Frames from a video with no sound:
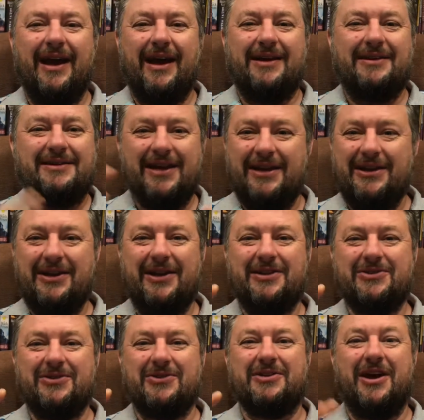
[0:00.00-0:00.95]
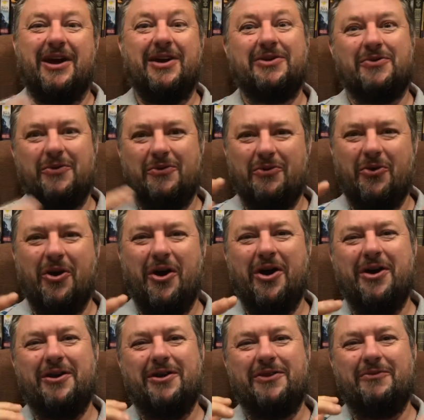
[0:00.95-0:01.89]
10 years or so as we've
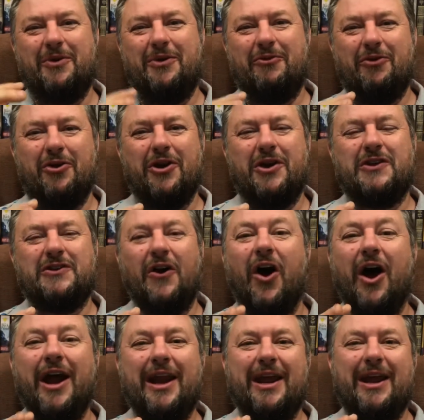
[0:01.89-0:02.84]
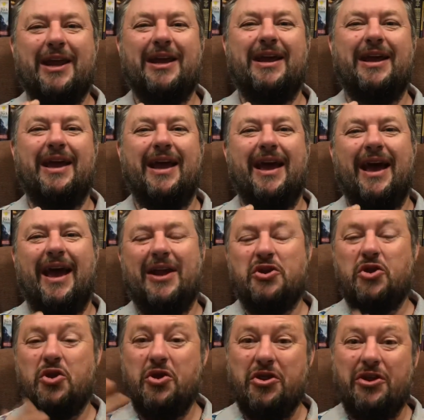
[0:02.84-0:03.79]
grown. It's been very exciting,
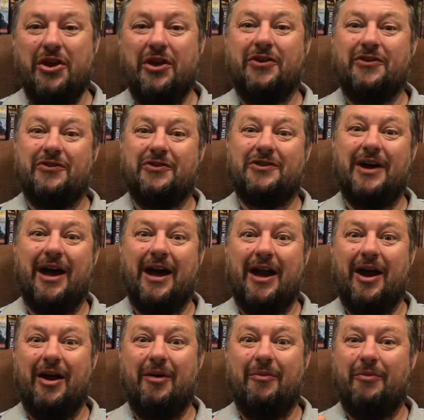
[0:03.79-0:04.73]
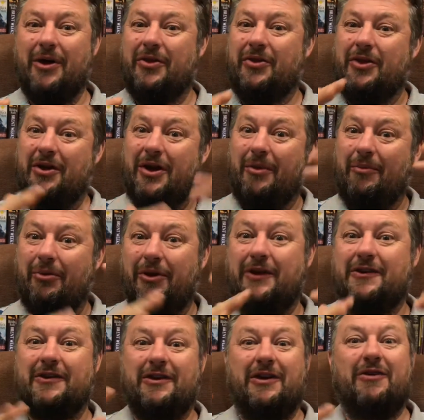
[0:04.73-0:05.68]
and new things have started. But the
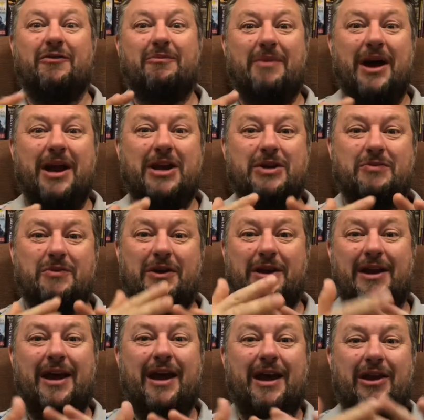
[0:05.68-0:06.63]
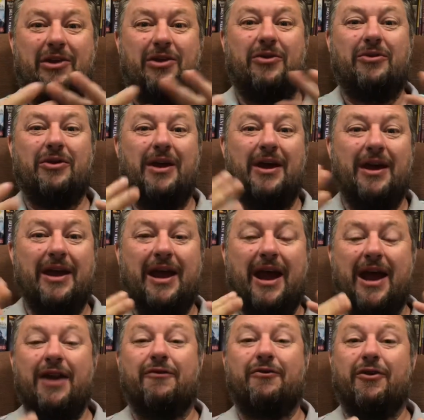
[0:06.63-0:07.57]
complexity of management and how do you
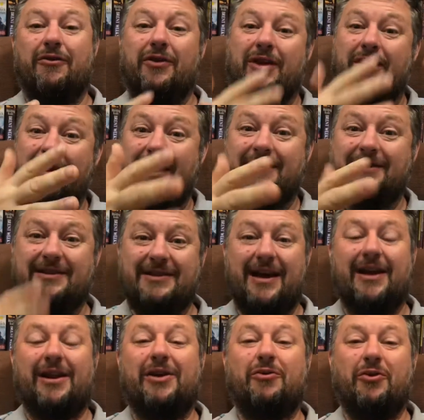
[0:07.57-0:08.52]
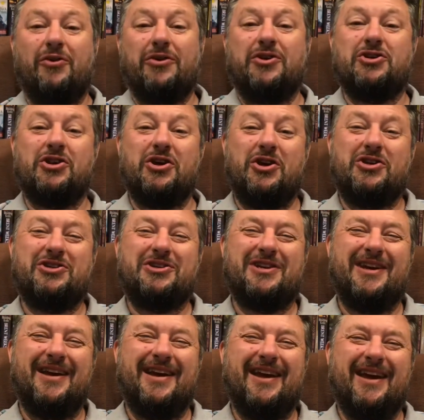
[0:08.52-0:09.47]
cater for everything, that's exactly what the
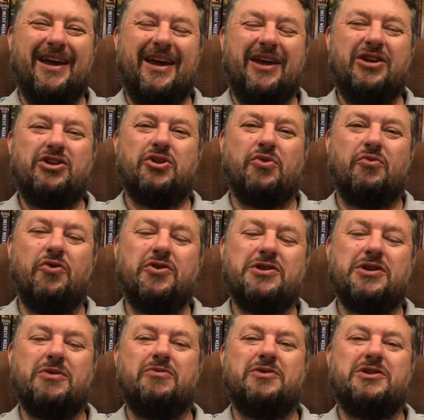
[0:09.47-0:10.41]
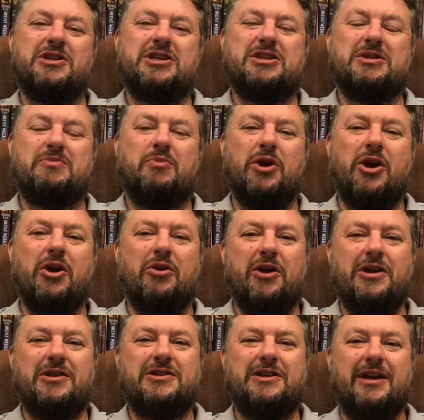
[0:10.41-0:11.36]
church in Jerusalem was
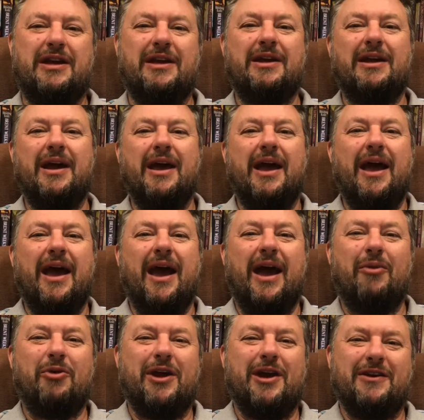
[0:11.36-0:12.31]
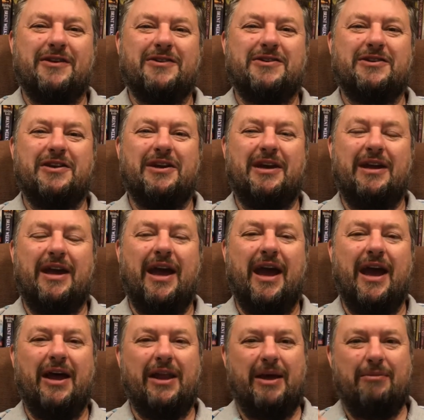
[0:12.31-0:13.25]
experiencing. And we get to see
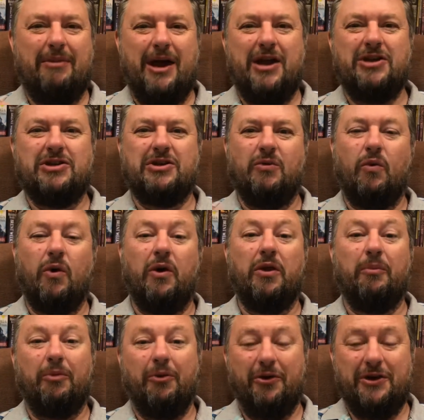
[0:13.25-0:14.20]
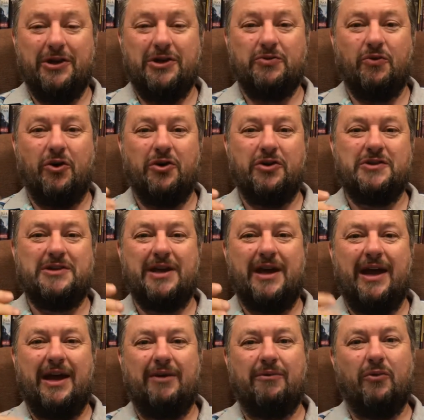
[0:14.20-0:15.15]
how they managed it, what the blockage was,
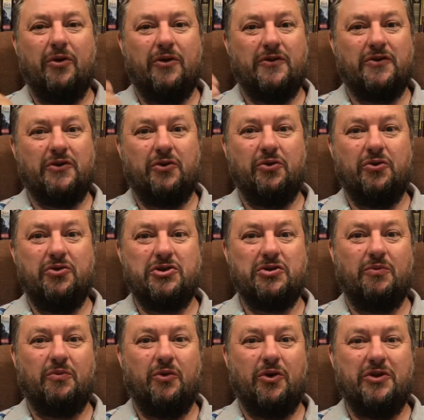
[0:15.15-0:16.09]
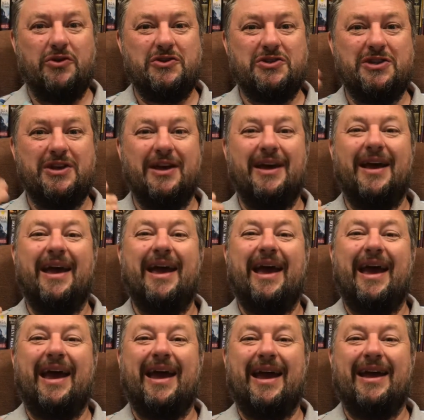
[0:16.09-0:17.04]
and what the solution was,
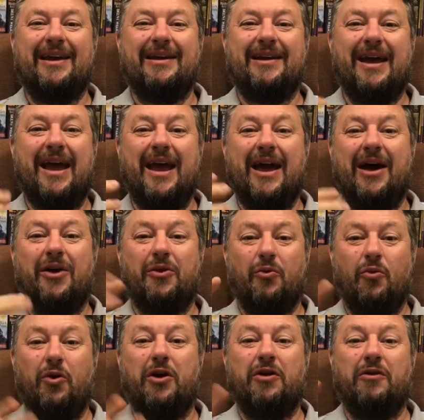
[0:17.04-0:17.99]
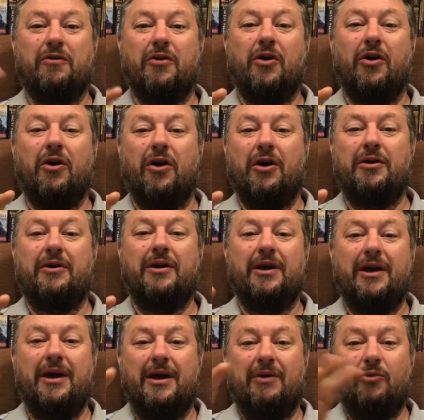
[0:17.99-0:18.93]
and how the word of God,
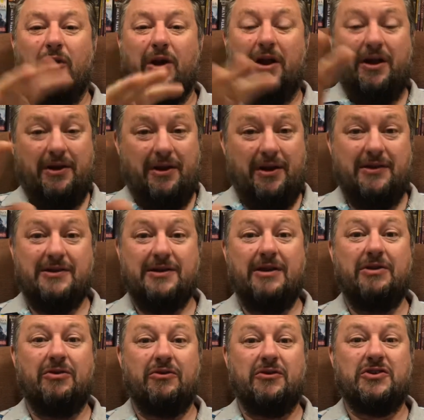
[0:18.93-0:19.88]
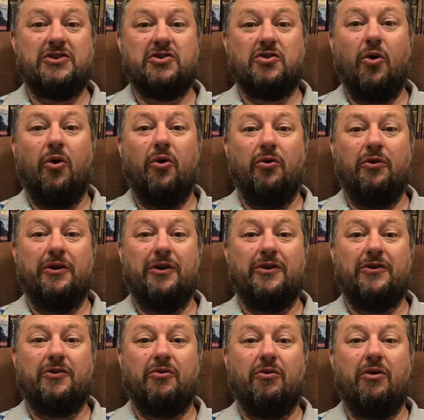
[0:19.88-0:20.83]
well, it seemed to have stalled in
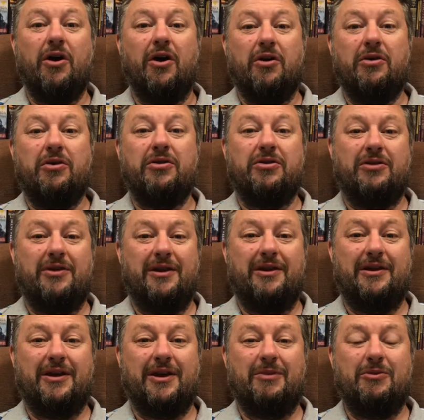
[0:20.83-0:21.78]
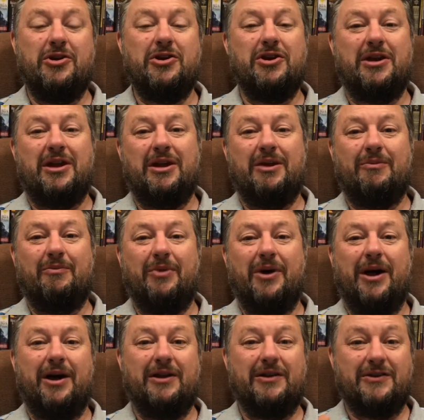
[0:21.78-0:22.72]
its growth in the community,
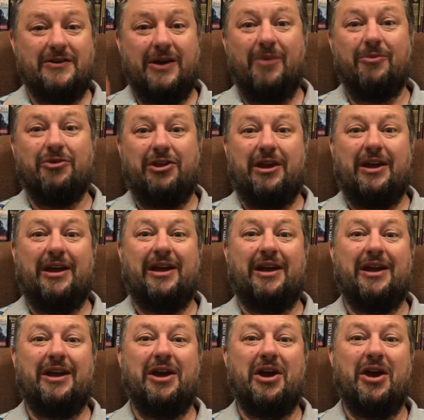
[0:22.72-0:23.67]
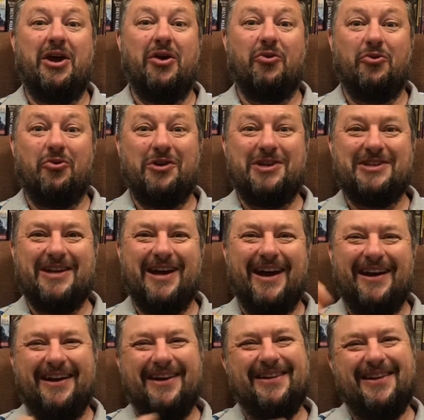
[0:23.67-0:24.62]
but something
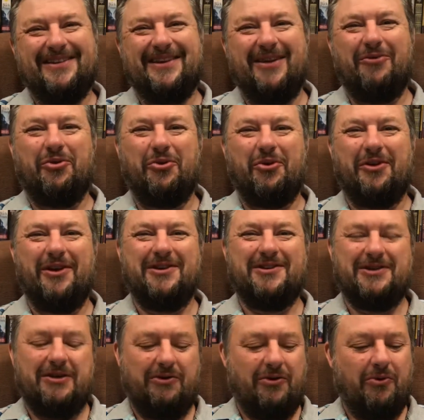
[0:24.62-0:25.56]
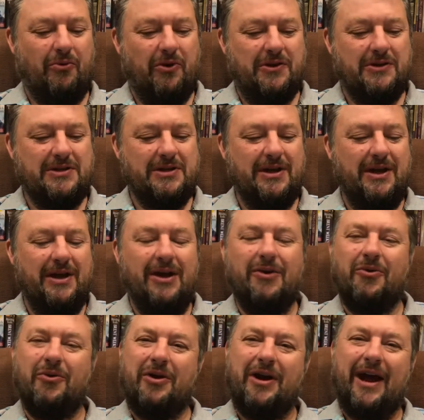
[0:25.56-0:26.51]
restarted. Let's have a look. Let's see what it was.
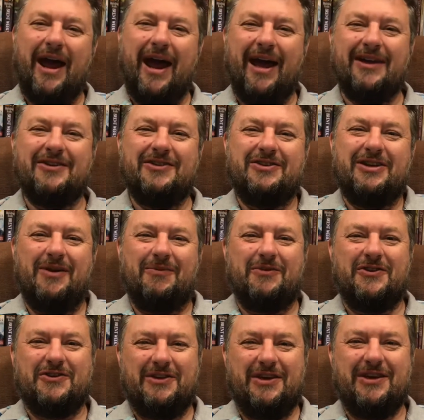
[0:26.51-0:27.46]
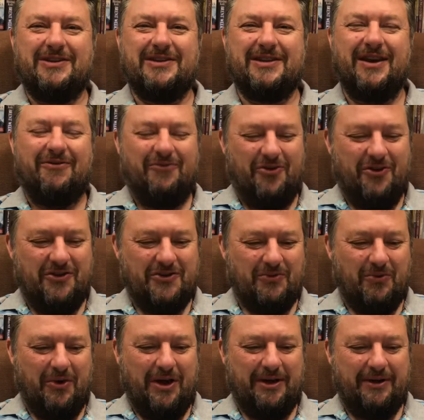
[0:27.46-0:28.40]
We're in Acts chapter 6 and
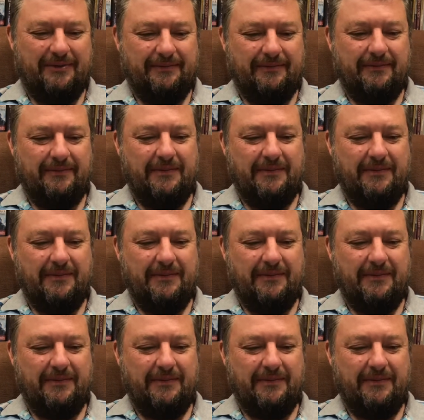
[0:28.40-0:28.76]
verse 1.